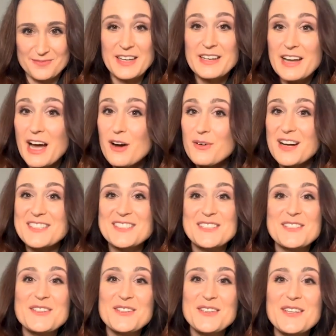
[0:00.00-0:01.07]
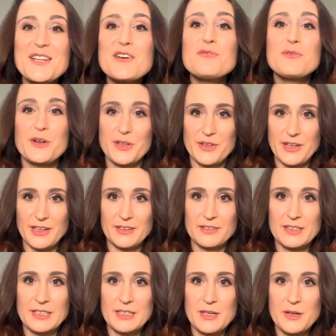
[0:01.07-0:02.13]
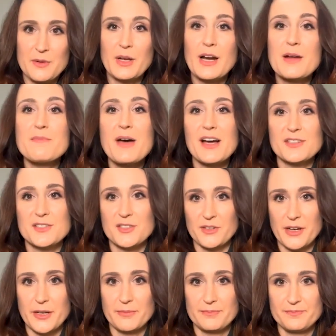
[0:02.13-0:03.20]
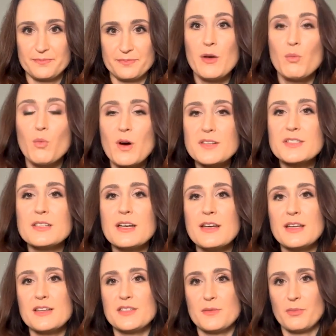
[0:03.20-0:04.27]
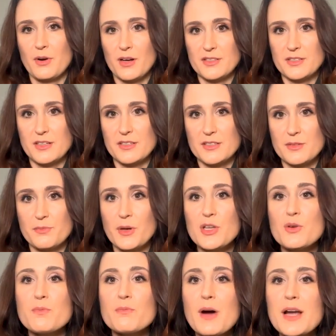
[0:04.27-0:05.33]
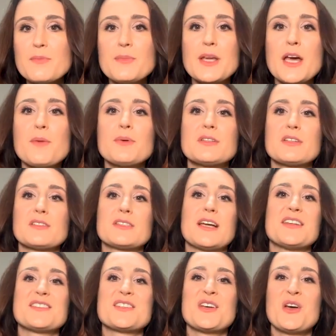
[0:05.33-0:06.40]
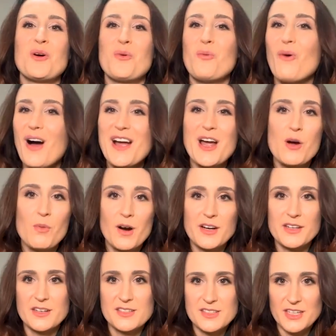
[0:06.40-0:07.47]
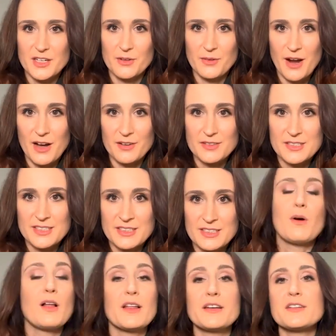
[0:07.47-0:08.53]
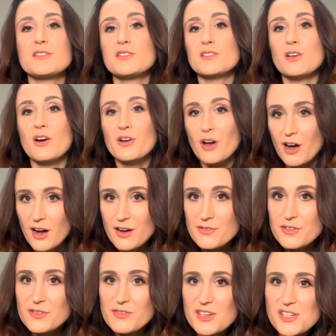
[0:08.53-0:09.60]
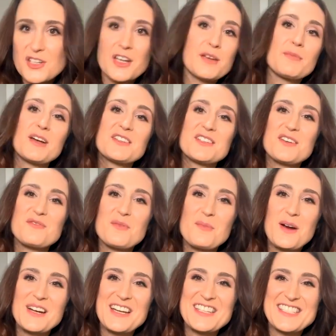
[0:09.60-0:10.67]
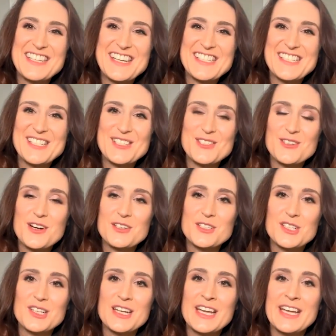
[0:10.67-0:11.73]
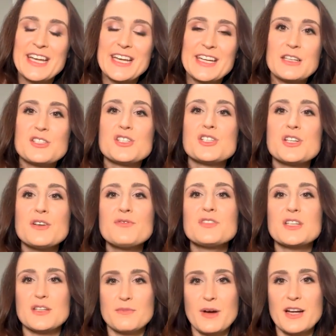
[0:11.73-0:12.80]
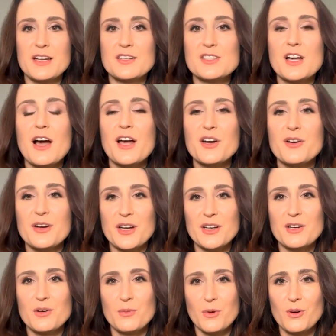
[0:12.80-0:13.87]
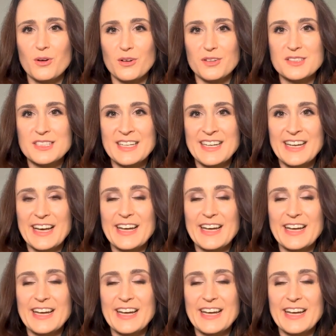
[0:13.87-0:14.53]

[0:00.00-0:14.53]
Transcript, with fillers: And now I still live with it, but I master it. It wasn't an easy process, but you might be able to sense why I wanted to stick around. While I didn't start off envisioning myself a brain education instructor, it shifted my entire inner world.